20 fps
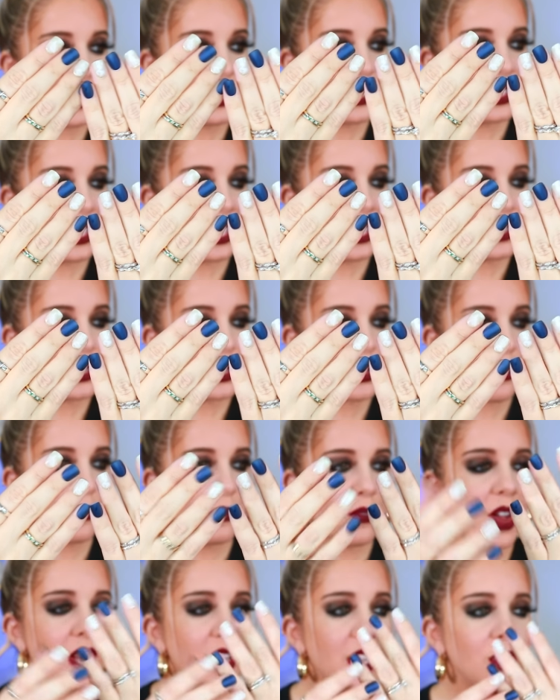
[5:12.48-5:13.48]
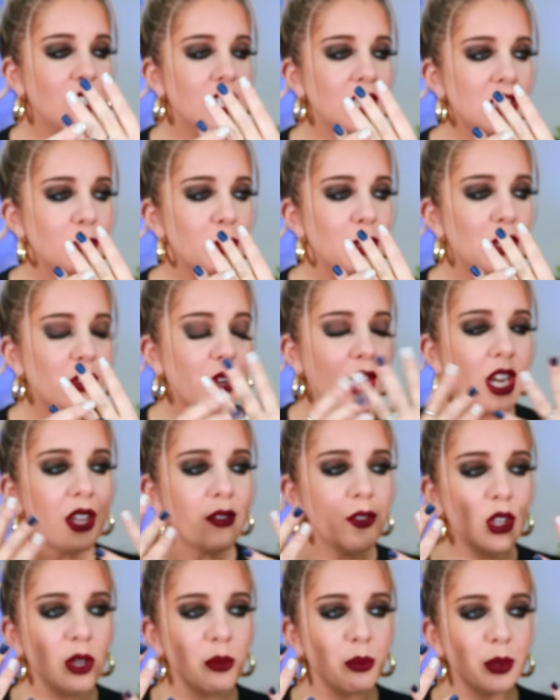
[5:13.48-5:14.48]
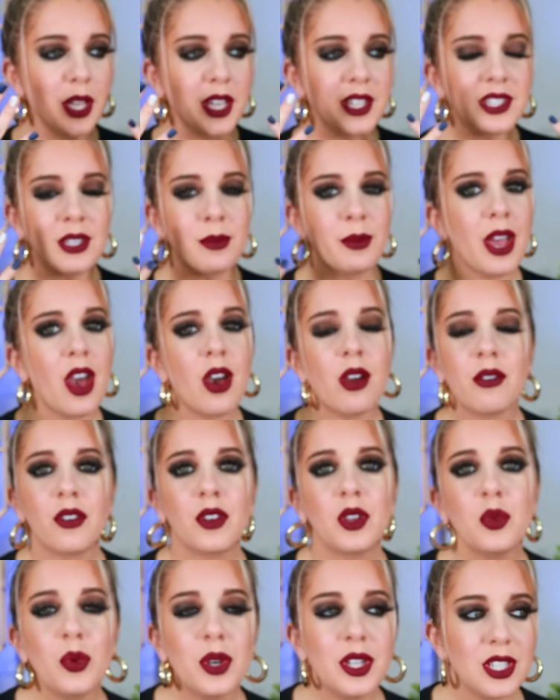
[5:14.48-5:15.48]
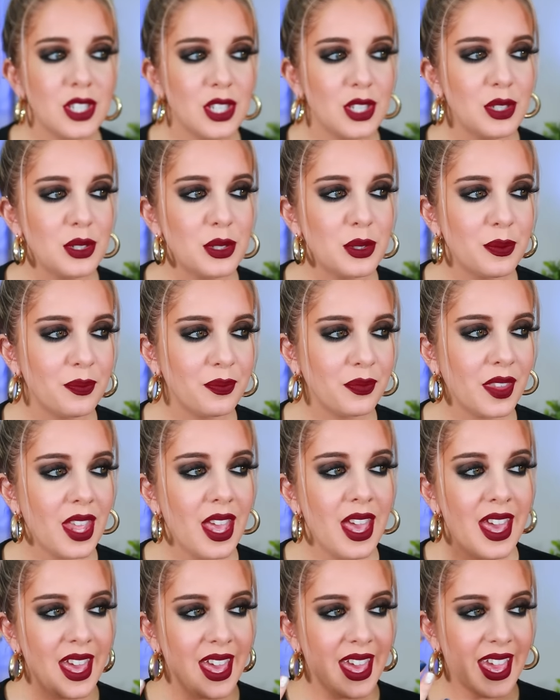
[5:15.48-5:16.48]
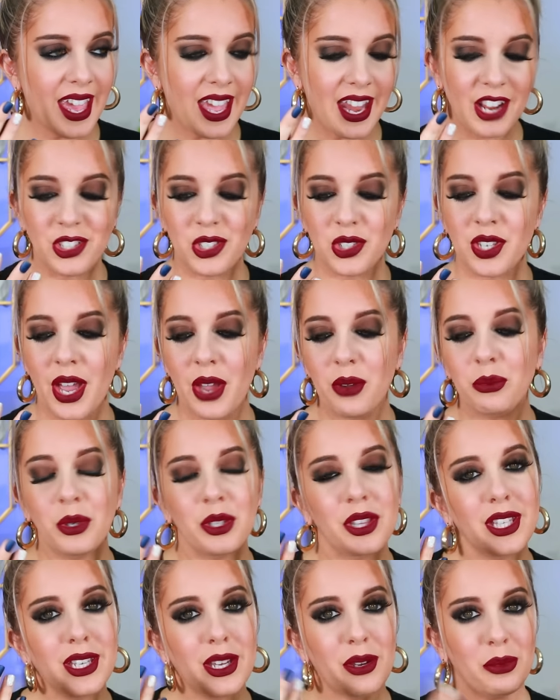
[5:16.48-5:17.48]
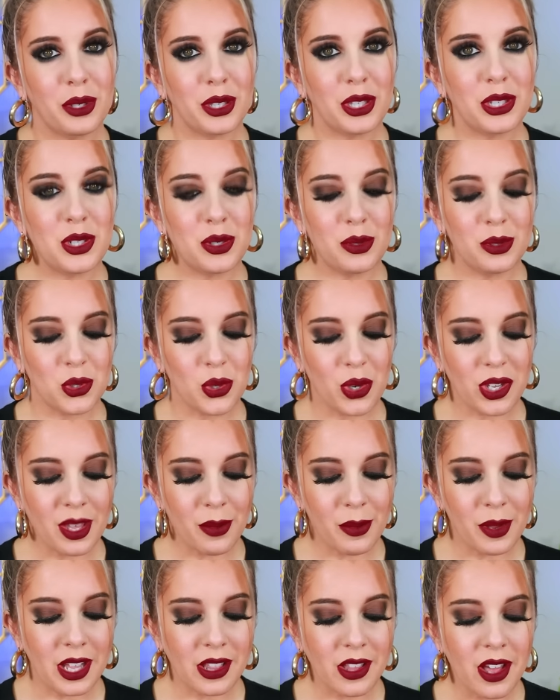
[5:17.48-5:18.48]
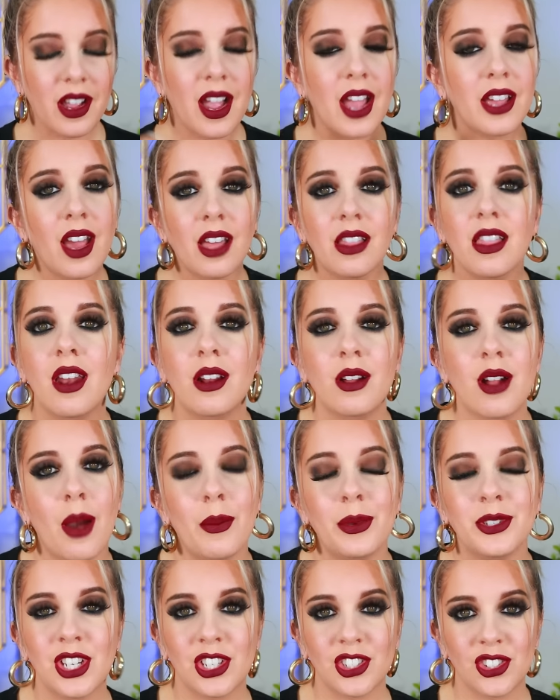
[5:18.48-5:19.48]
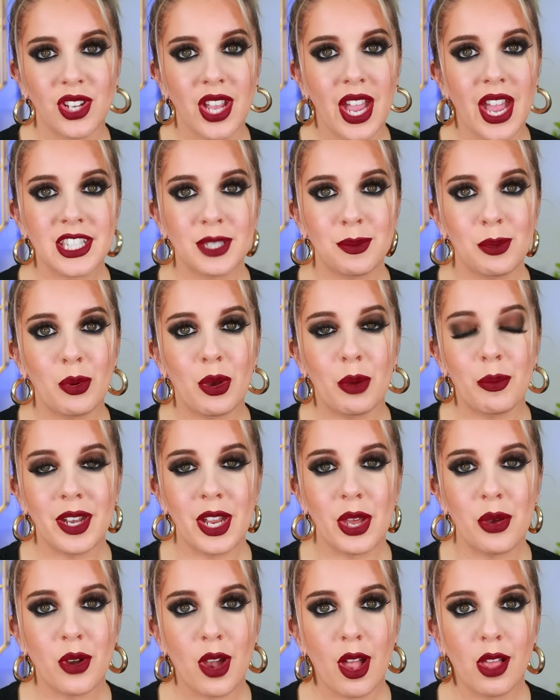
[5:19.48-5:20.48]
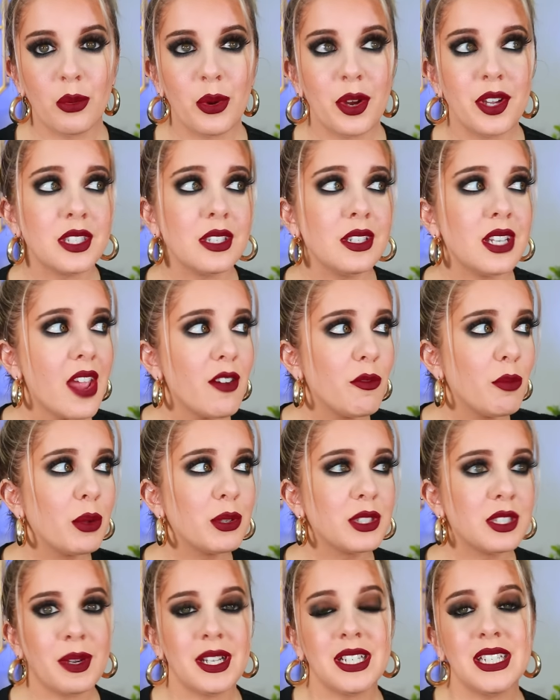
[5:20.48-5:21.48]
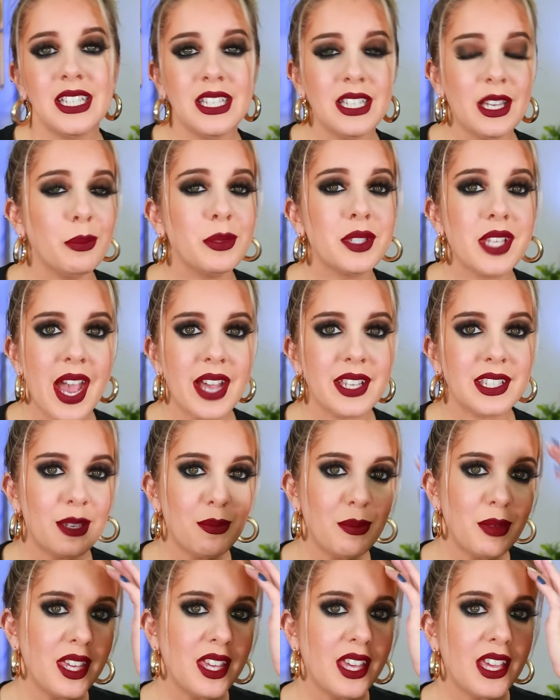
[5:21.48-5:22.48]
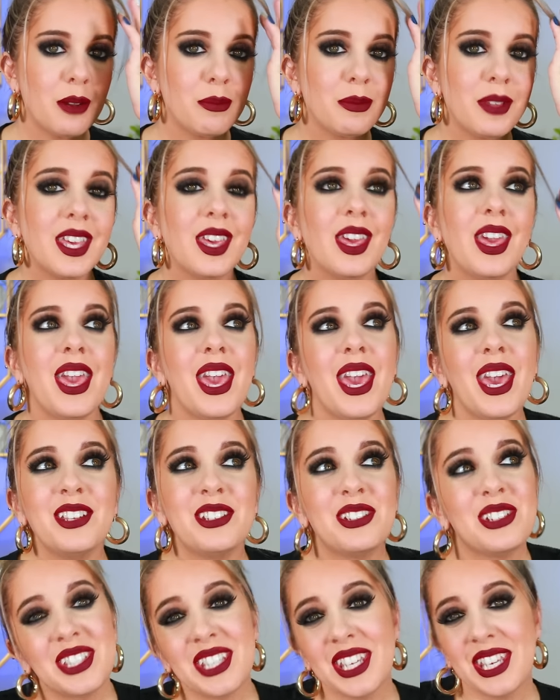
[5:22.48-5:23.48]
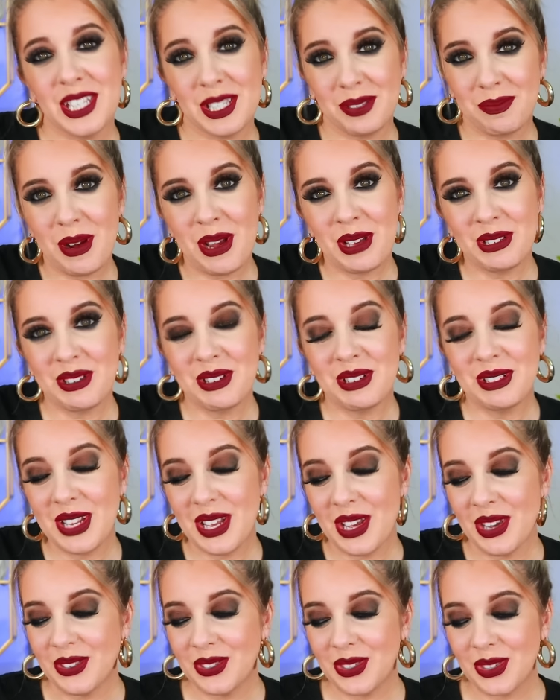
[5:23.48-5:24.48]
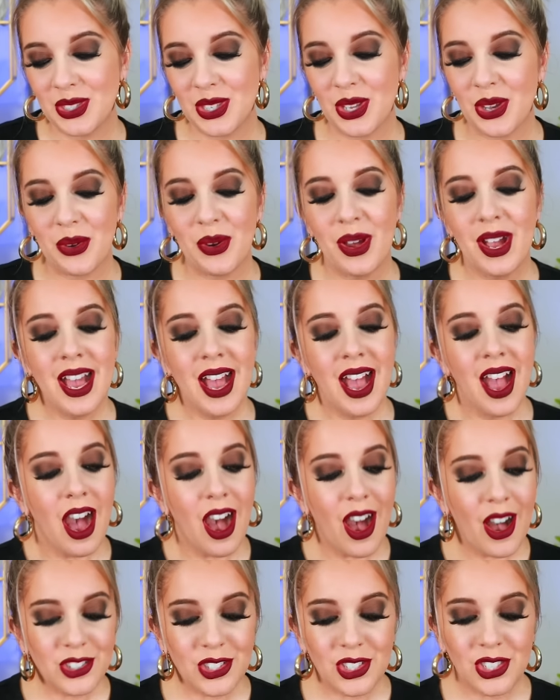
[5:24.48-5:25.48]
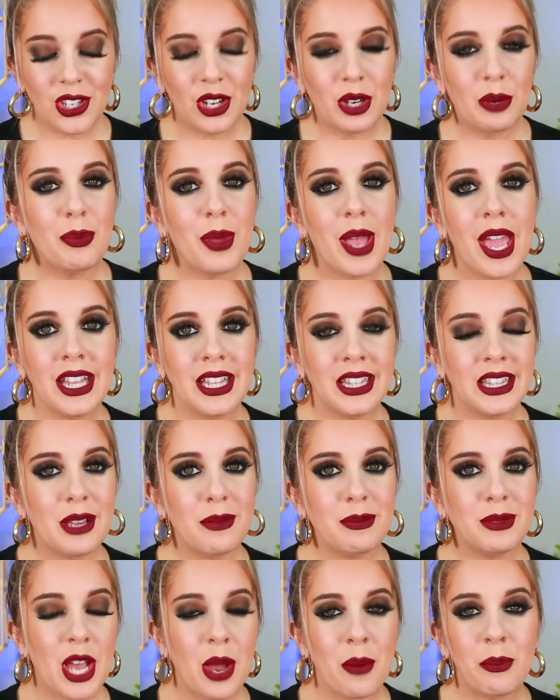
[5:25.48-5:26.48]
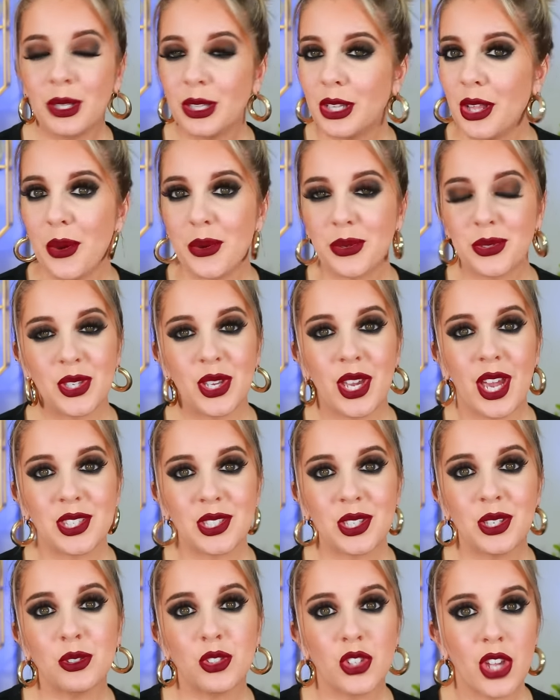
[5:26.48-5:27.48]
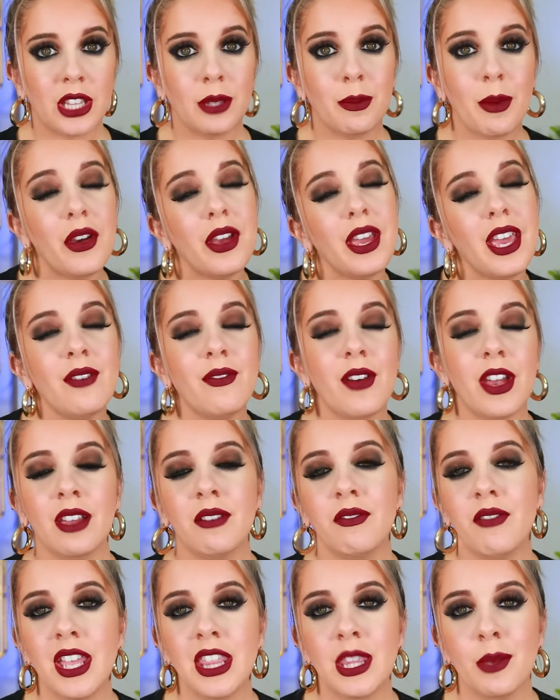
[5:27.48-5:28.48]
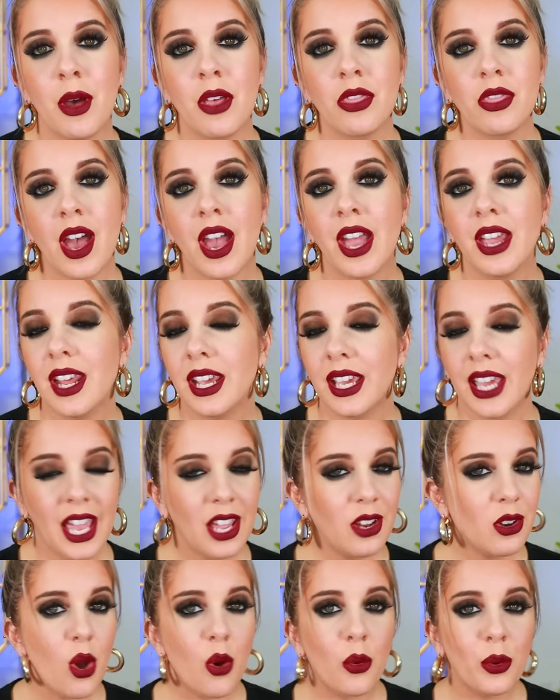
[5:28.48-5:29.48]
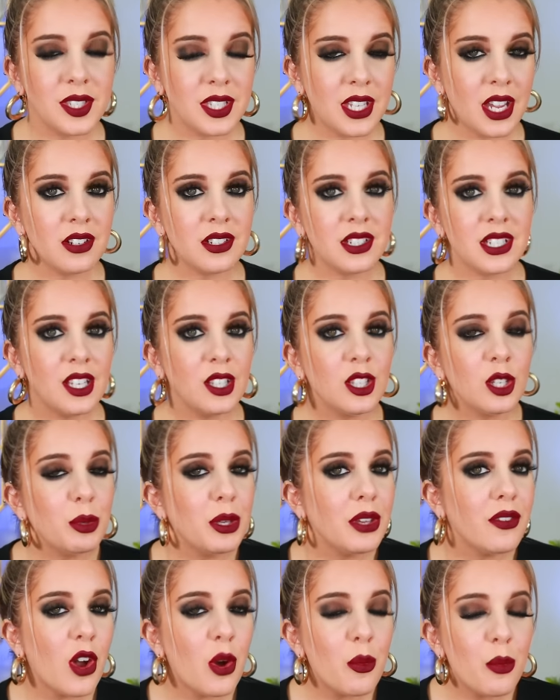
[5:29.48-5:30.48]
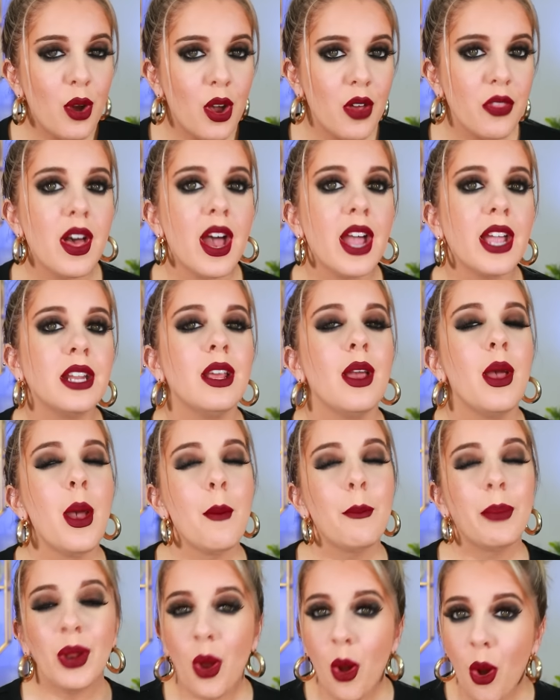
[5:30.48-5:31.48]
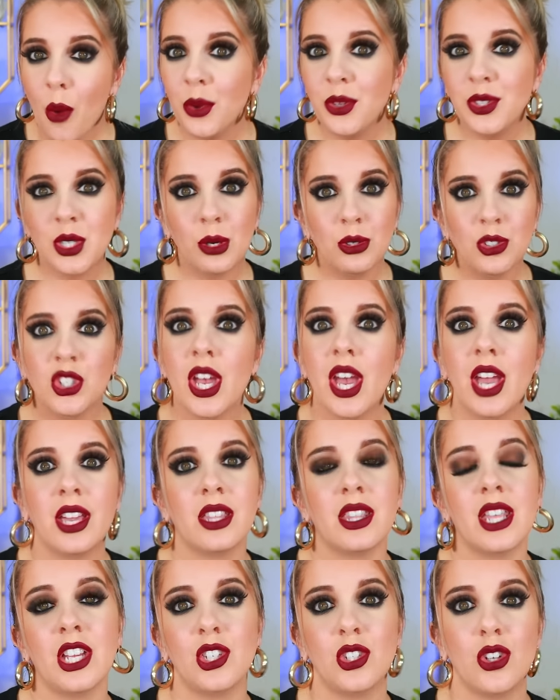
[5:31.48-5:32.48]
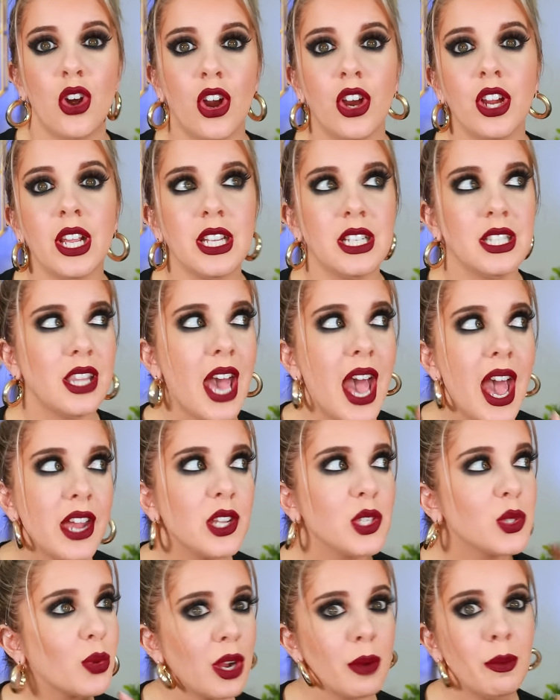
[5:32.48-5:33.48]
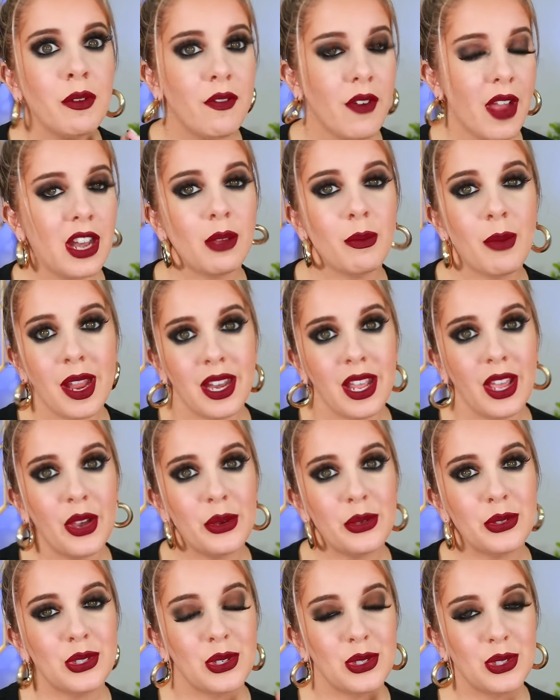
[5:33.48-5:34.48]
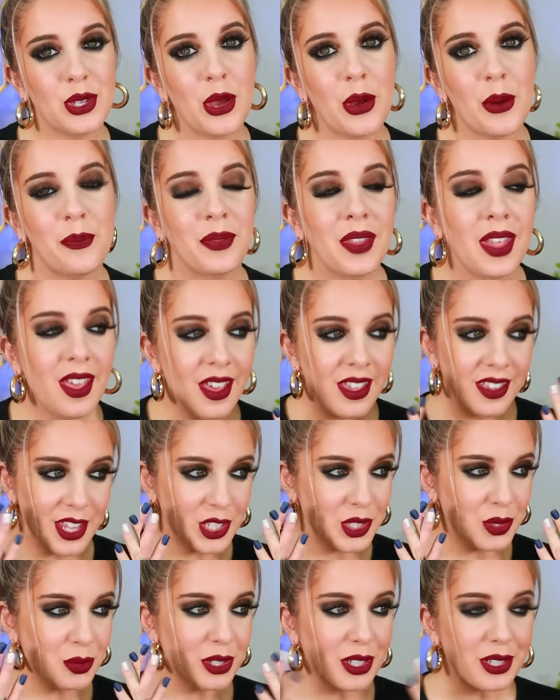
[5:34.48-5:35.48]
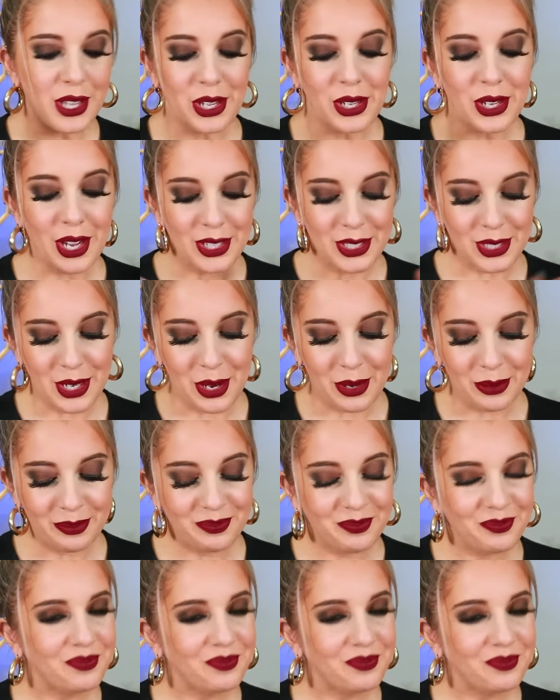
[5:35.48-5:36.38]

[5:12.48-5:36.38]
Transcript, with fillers: I just think it's so fun and you get to be creative. You can place them however you want to. And I just, I really, I really do enjoy them. And I, I got a lot of comments yesterday asking me what my nail color was, and everybody was in my DMs asking me, and I'm like, it's just Kiss Press On Nails. So I'll just start pinning them down below so you guys can go check them out if I can find them online. I can't always guarantee they'll be available online, but always go check like Target. That is where I've been finding my nails. So I just wanted to let you guys know.